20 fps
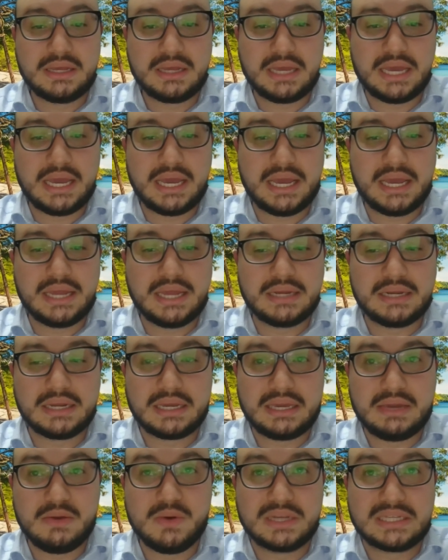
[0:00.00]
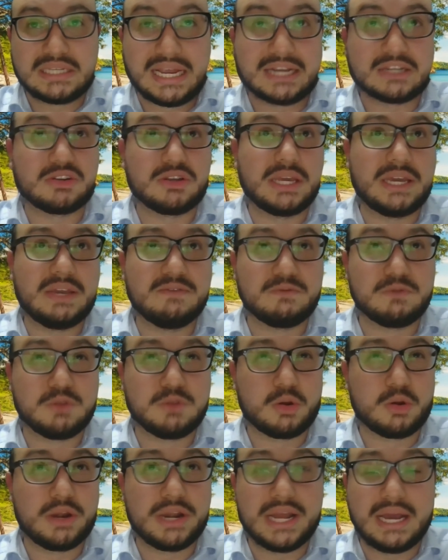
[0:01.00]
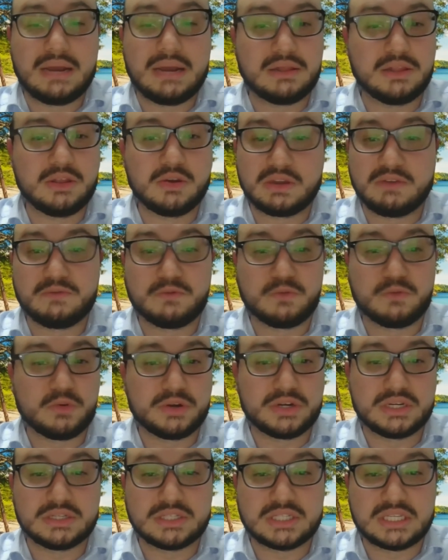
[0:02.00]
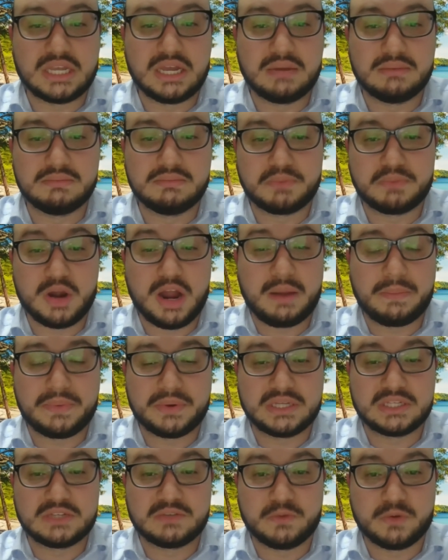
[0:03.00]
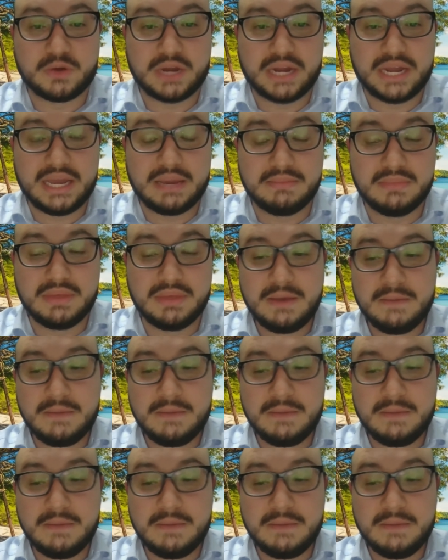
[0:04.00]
and he was actually in Florida looking for some properties for him.